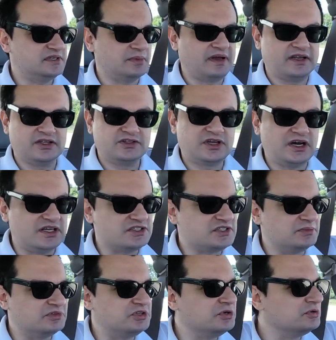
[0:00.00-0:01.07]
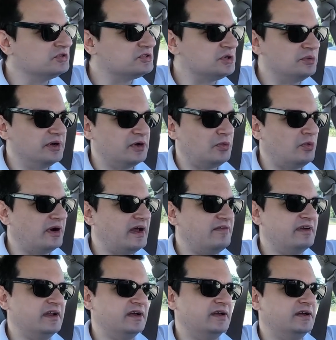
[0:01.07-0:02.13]
kind of custom tune to it or
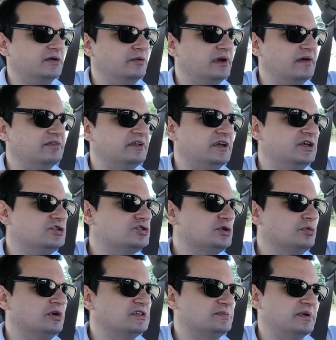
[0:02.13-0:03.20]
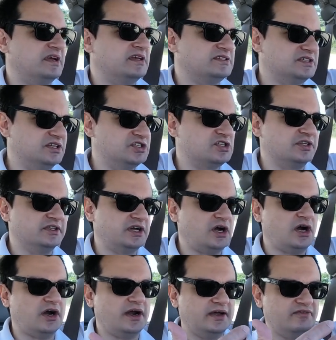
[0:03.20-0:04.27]
whatever the issue was, because initially the
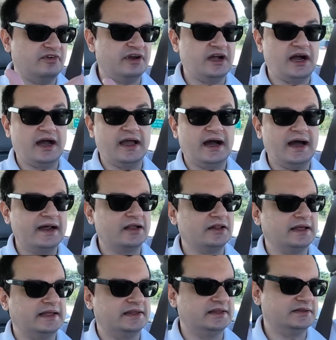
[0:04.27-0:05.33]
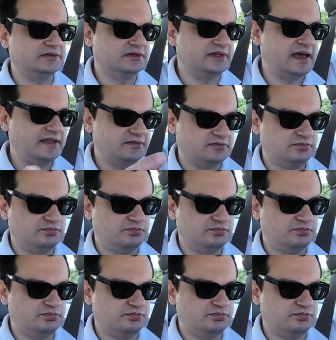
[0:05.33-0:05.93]
car had very high idle, and that